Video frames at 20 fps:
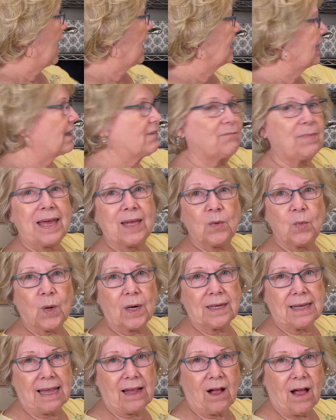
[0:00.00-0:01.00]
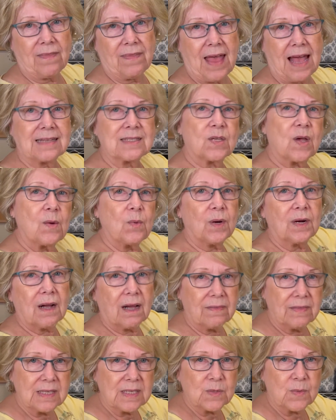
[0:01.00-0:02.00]
I've been working on that. So I work
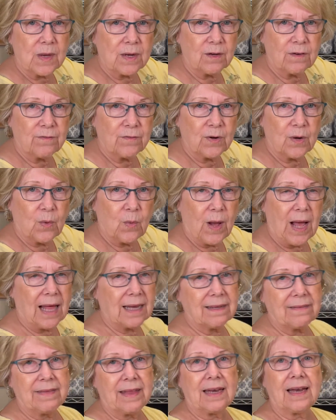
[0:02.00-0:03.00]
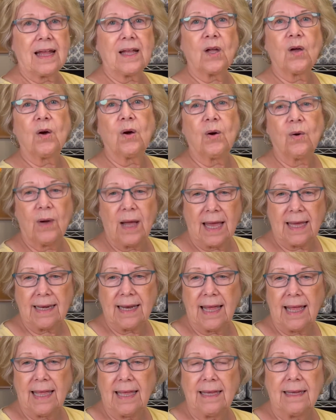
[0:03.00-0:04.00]
on the sweater for a while, and then I go and
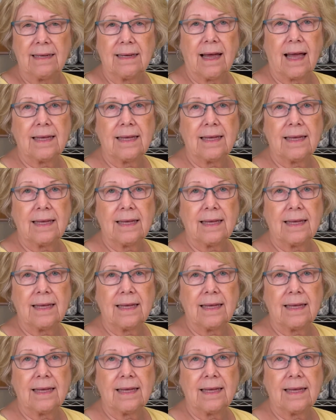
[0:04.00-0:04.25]
I